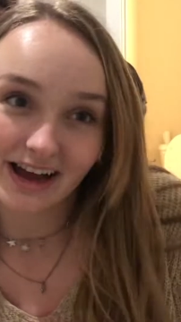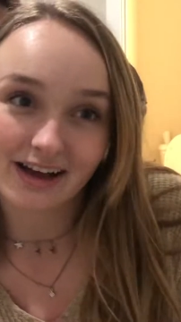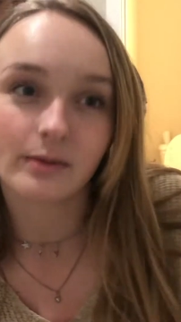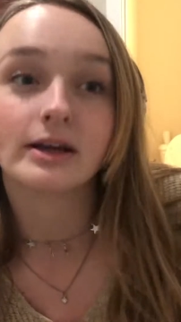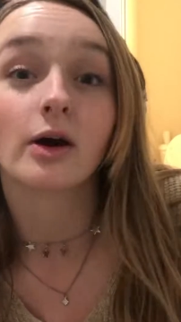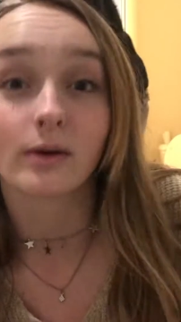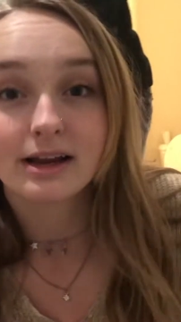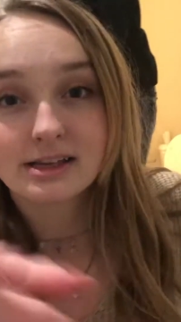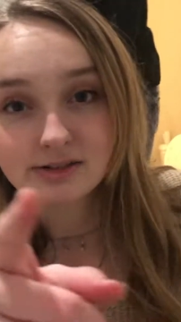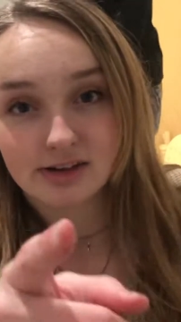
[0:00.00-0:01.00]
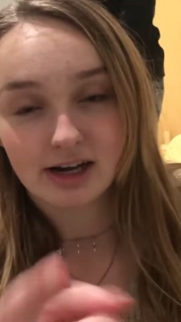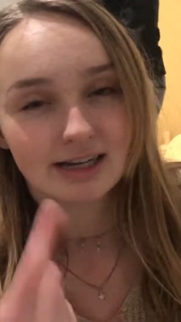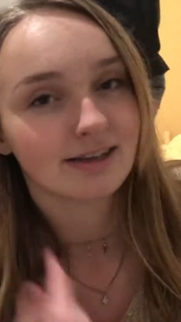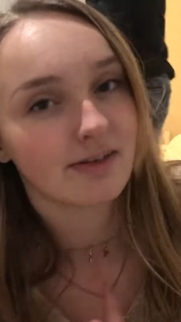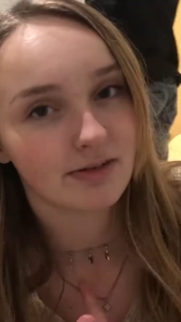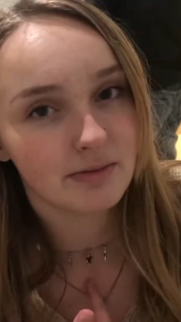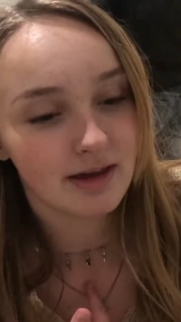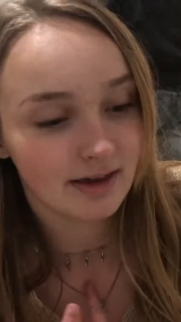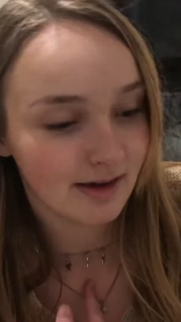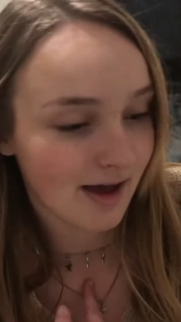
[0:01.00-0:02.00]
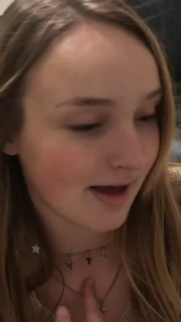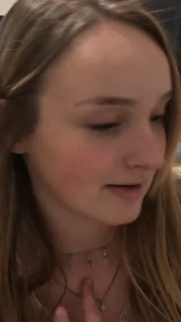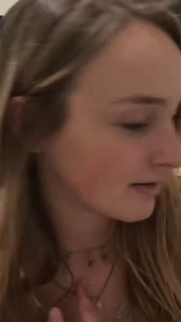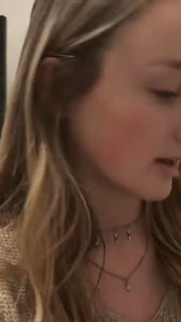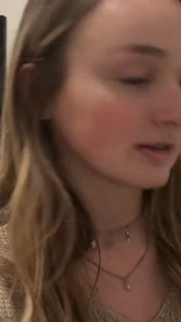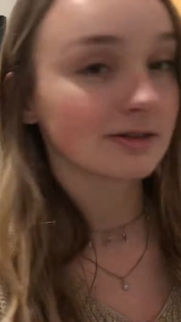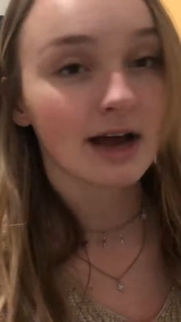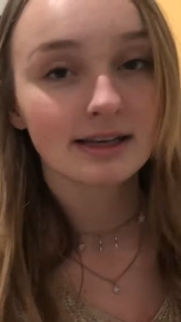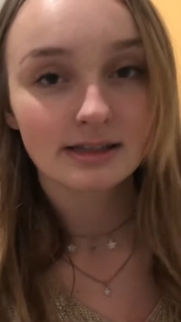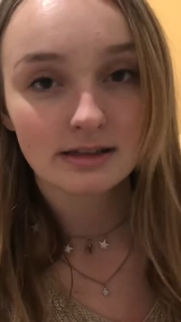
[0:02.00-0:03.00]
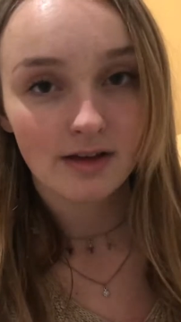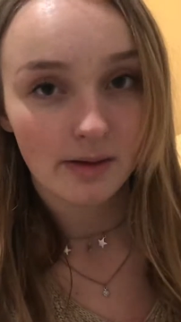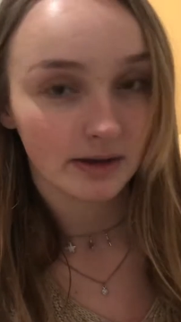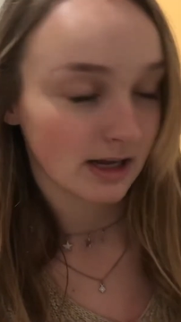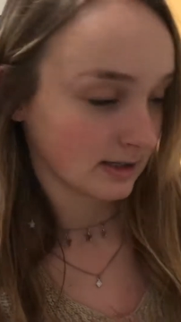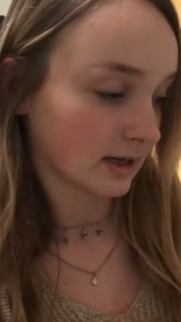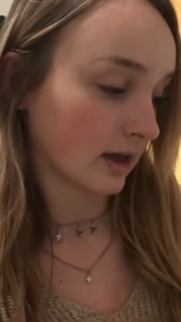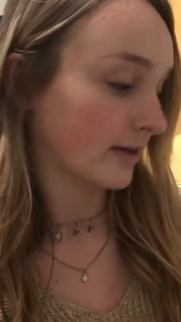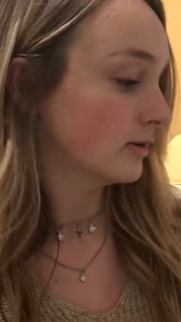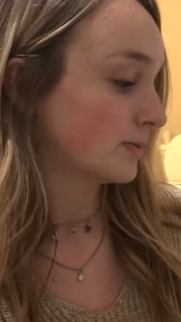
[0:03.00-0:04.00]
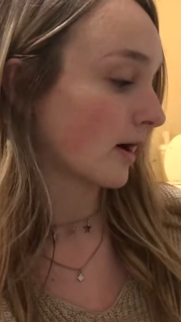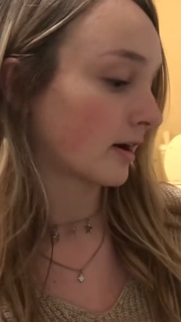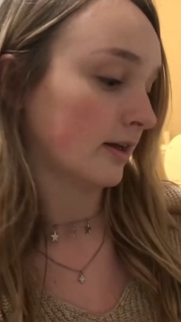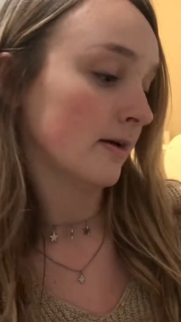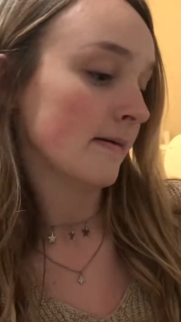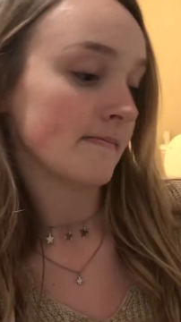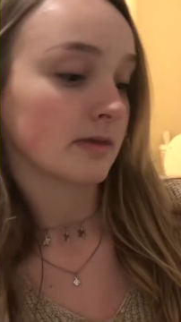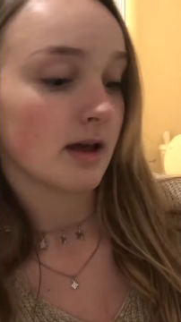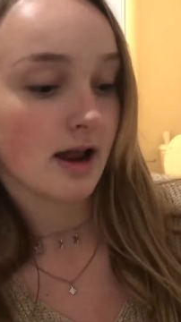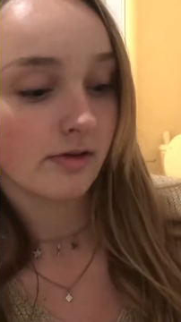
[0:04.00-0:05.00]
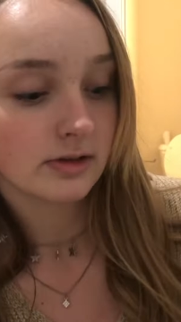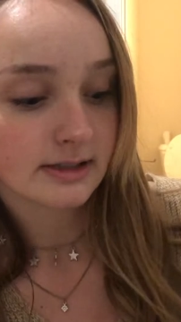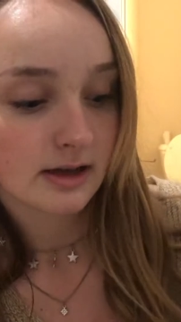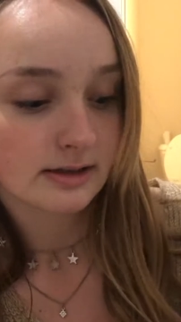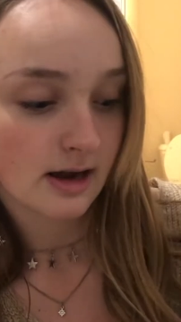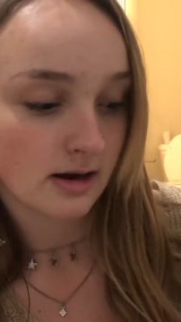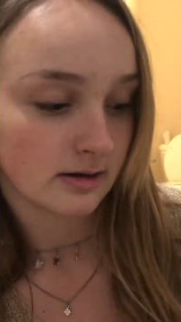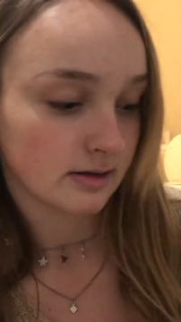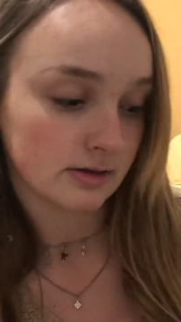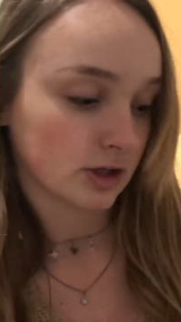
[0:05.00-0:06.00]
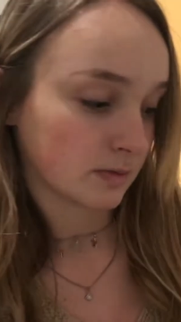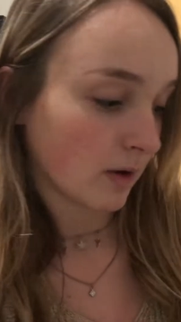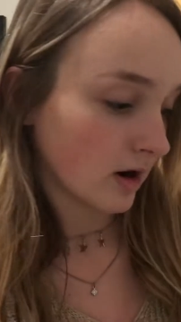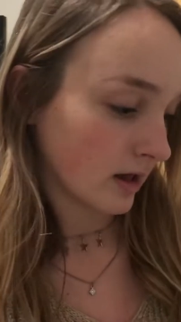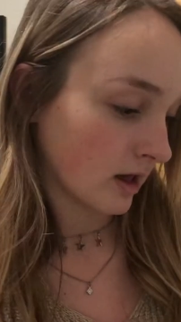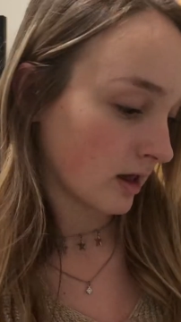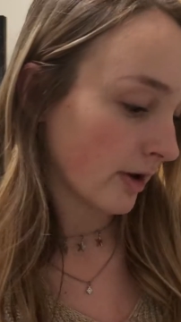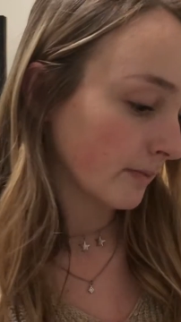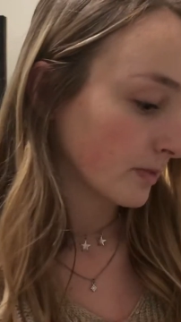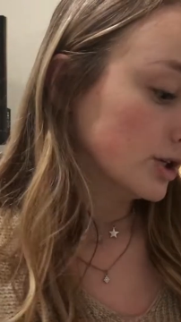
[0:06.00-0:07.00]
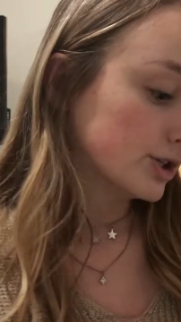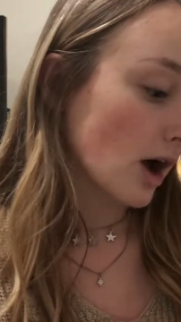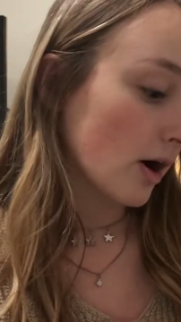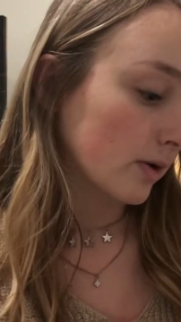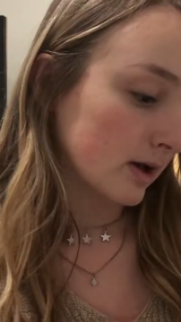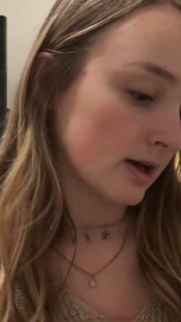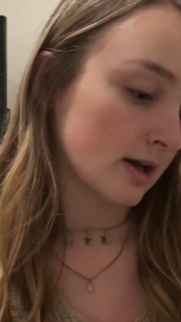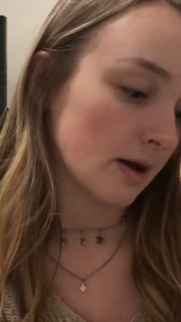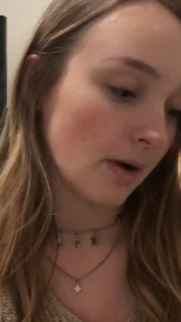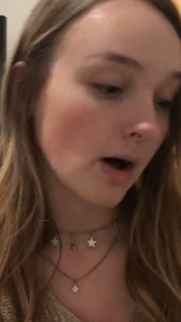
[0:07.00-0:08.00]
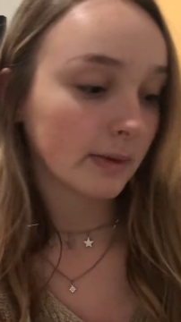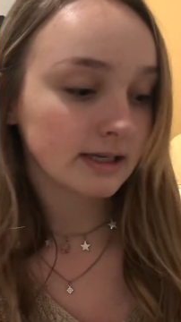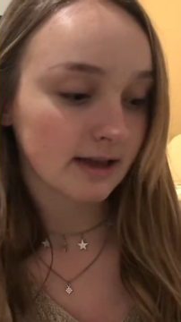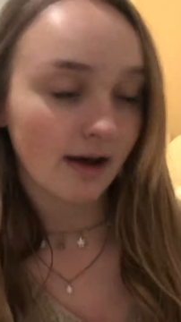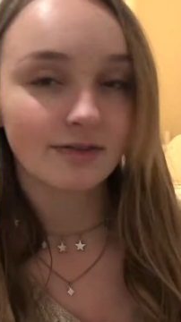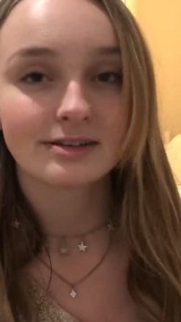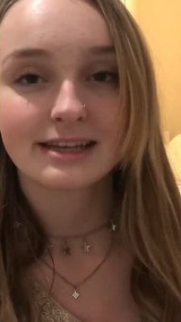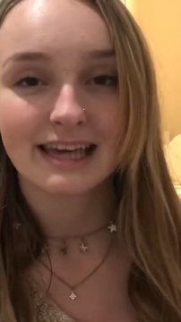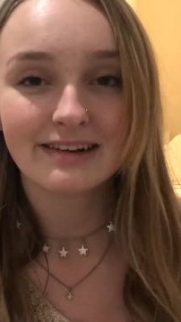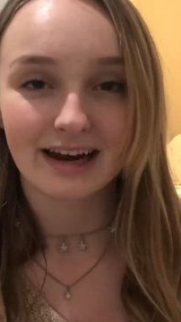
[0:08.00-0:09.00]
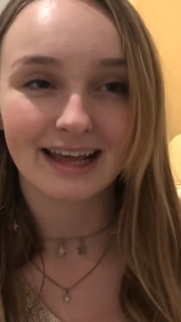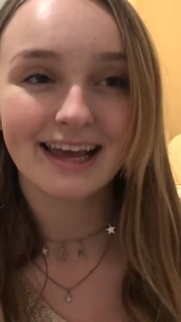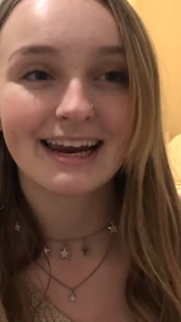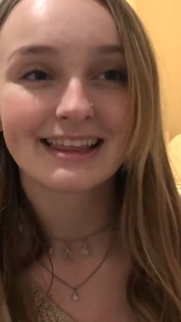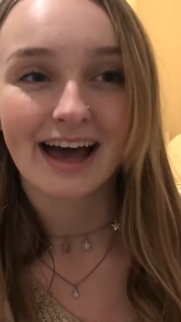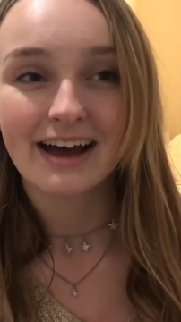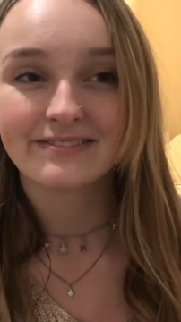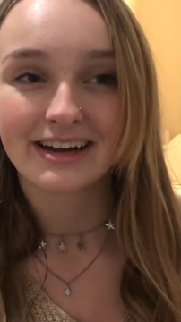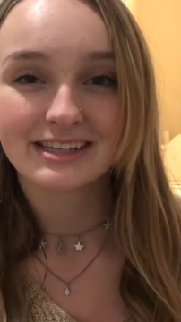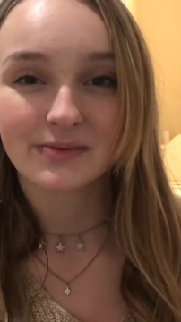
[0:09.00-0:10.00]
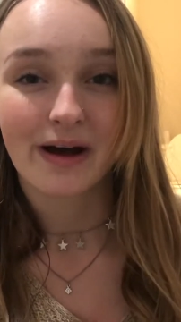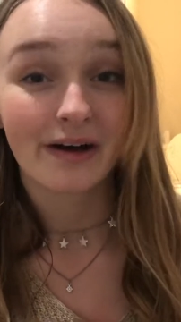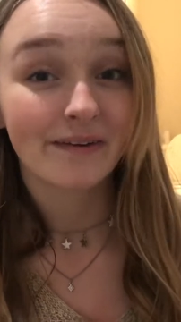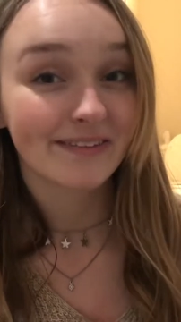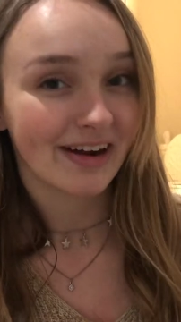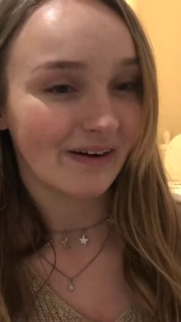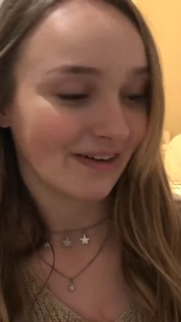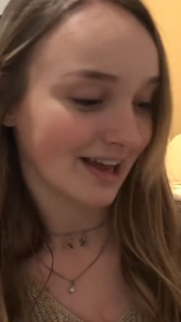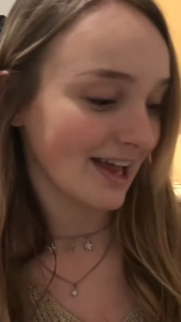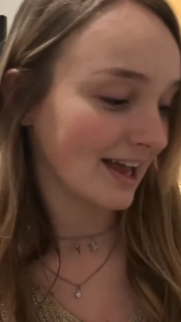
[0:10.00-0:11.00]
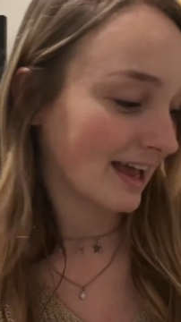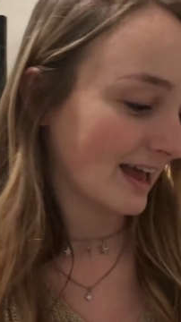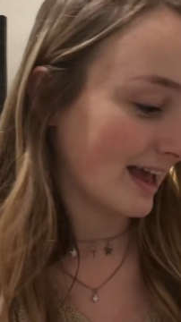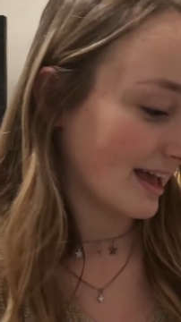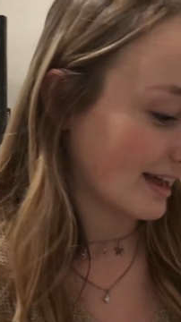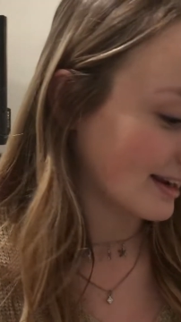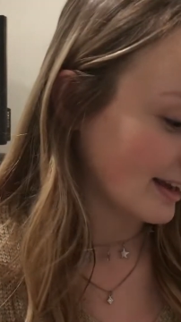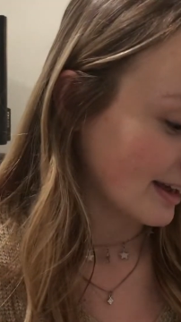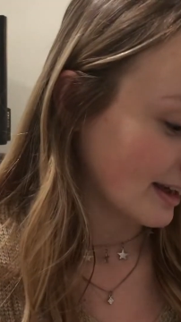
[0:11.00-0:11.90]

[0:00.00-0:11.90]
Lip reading: guys. Wait, no, it is for you guys, not for me yet. So Tyson's family does like a huge party. Everyone's downstairs just partying, you know? So I brought all my stuff to get ready and I thought I might as well record it and